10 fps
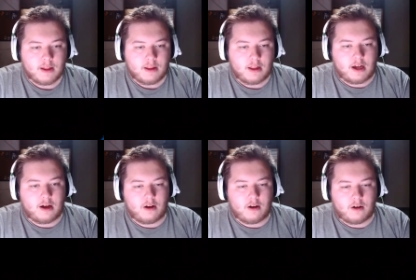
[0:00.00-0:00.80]

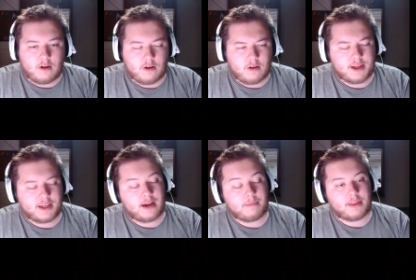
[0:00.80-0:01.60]
Oh, you
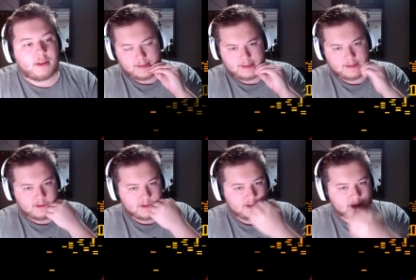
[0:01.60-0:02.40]
got me though.
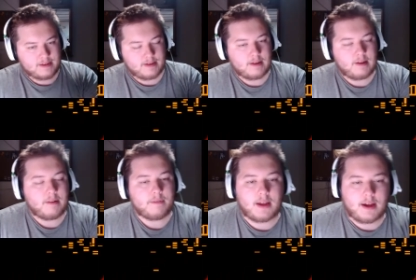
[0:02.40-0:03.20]

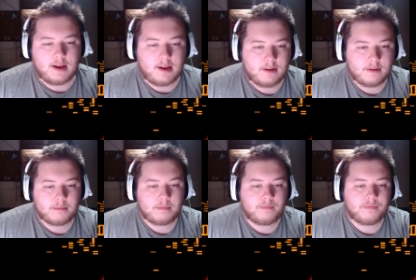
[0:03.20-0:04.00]
Ah.
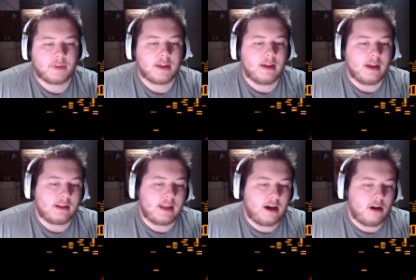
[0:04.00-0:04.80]

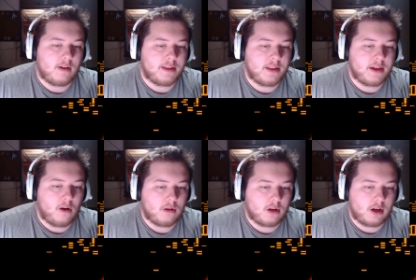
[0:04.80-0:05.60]
Now, in the
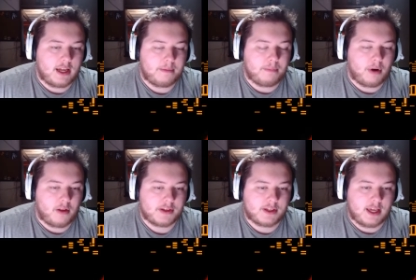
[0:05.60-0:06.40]
older part of
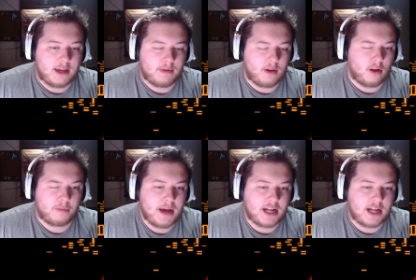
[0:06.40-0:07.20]
this game, the older
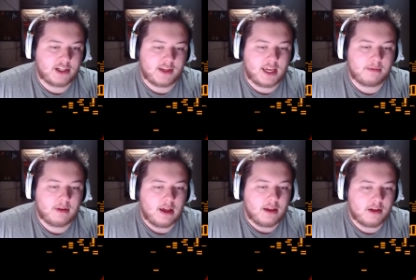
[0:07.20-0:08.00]
patches of this game,
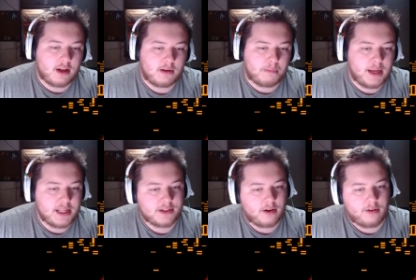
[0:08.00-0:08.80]
you could
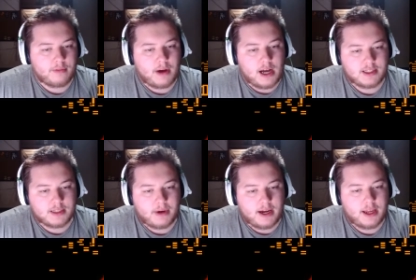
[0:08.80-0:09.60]
beat certain bosses
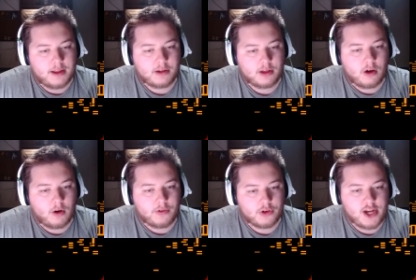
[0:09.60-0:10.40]
by
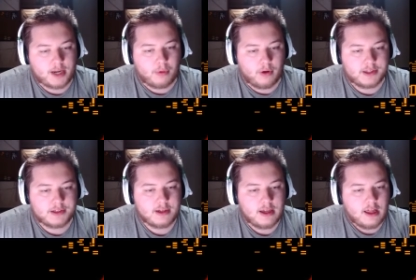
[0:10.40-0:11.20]
going through
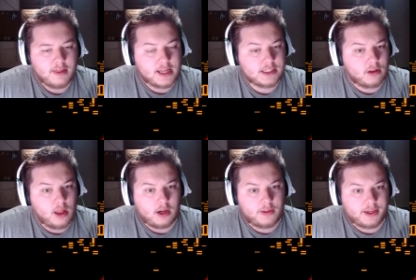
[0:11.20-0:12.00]
checkpoints. That's no
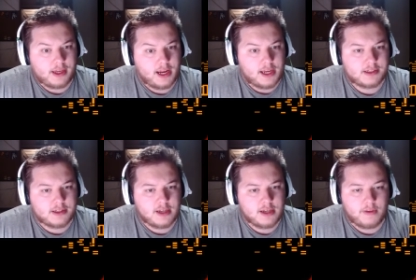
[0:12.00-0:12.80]
longer the case.
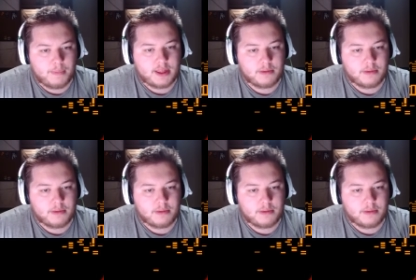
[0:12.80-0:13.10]
You have to beat them